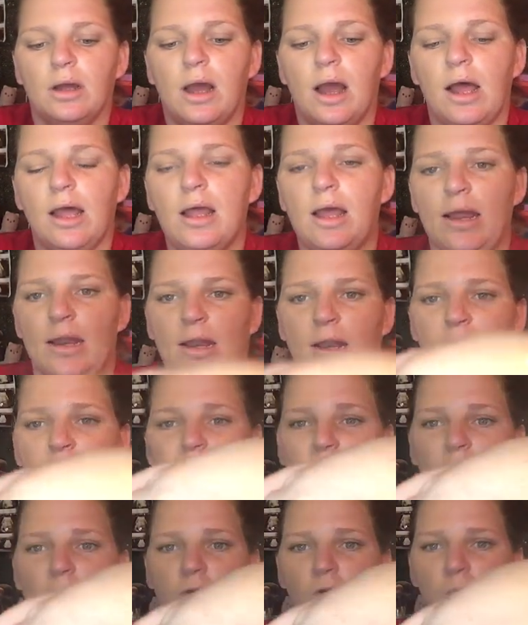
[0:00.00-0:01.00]
I like to leave
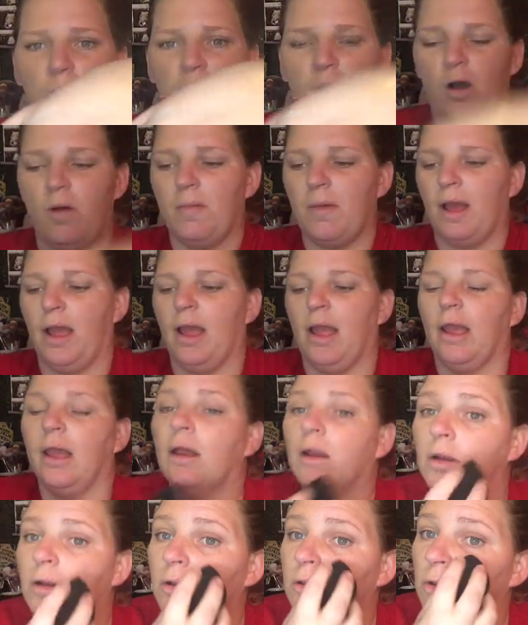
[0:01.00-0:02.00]
a little bit on my
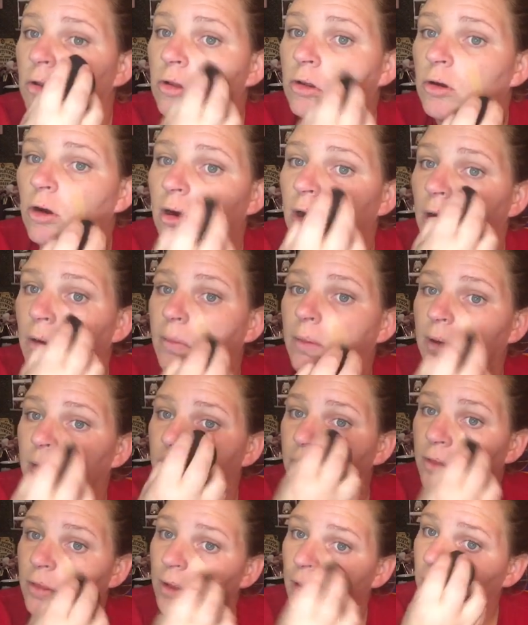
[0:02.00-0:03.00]
hand to start out
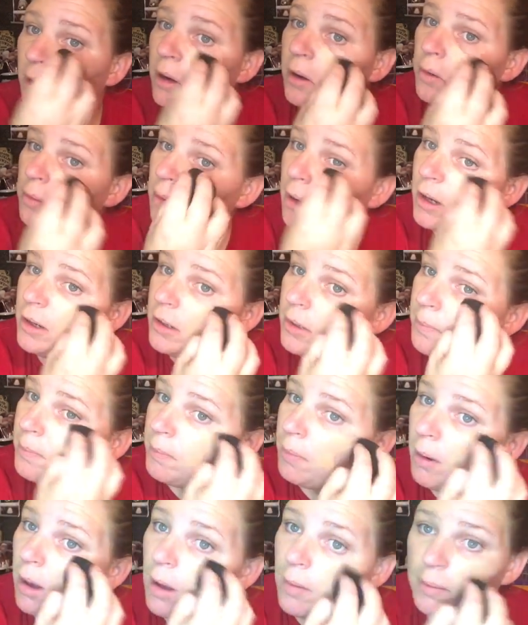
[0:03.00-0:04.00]
with. I don't like to
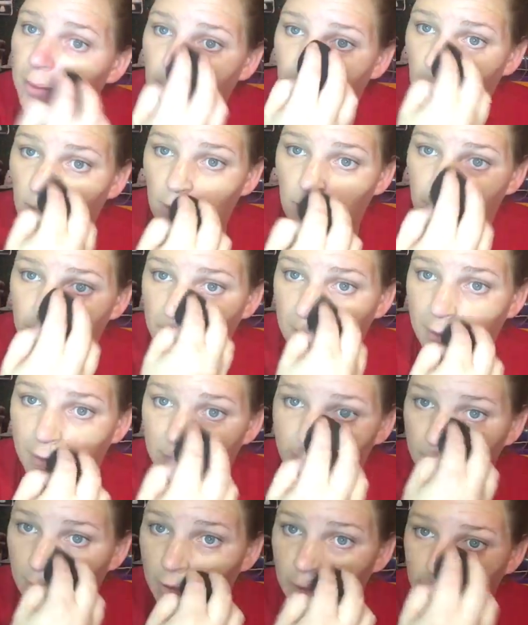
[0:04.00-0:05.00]
blob it all on there
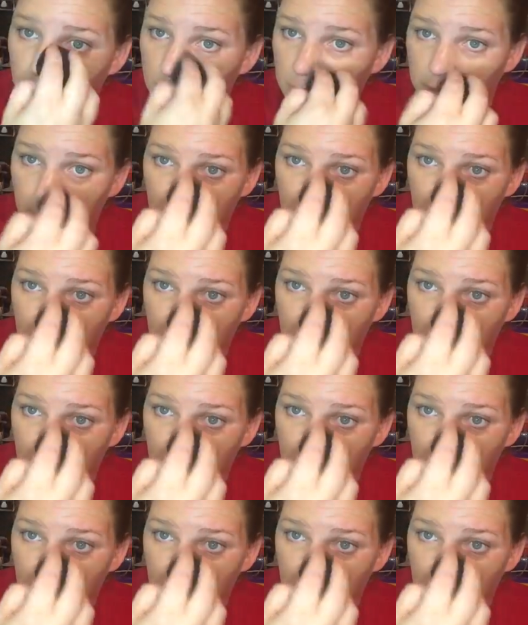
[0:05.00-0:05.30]
first.